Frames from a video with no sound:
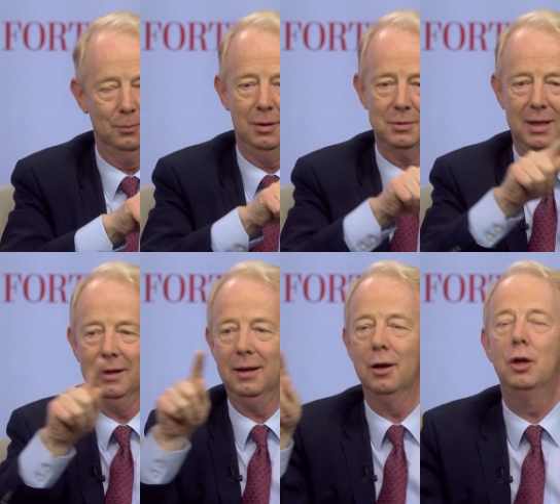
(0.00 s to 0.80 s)
was
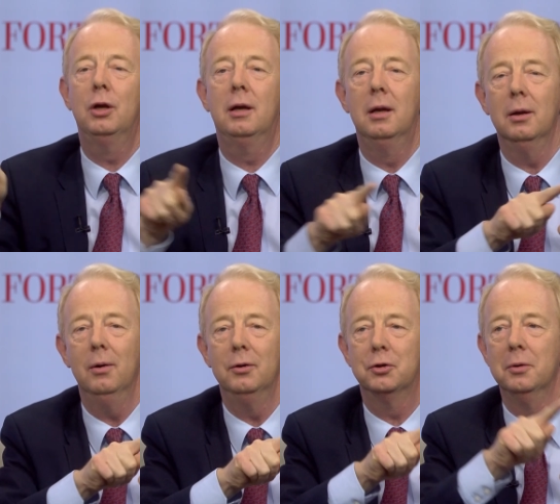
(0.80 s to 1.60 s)
a
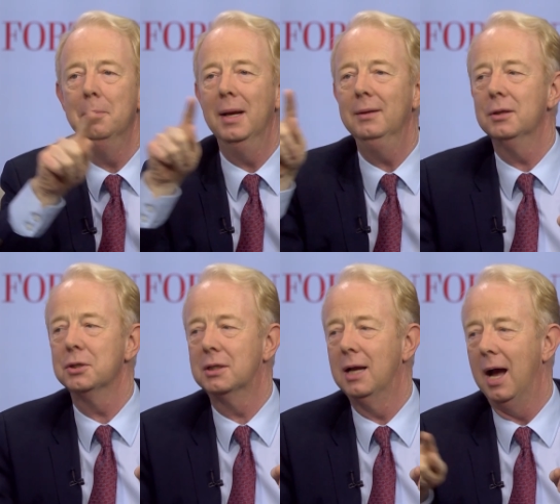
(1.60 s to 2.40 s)

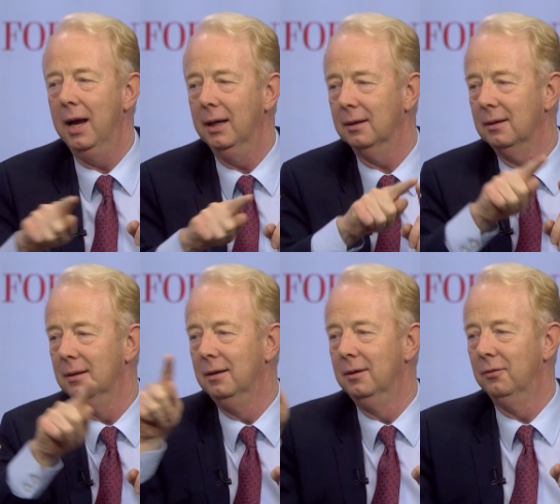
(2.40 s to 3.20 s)
tremendous guide
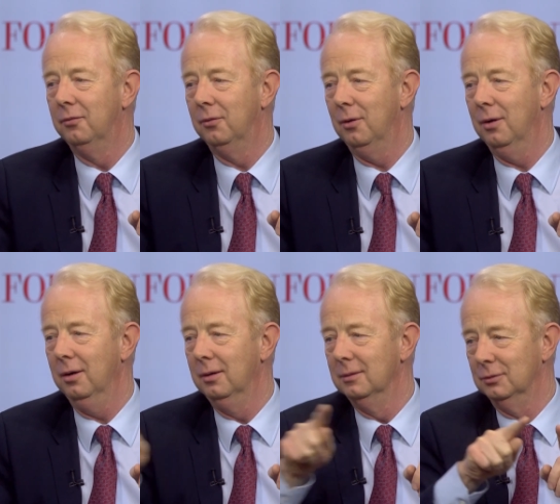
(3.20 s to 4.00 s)

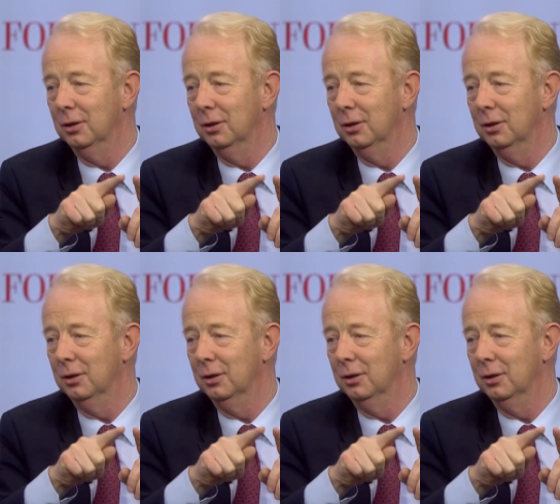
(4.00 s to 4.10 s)
for,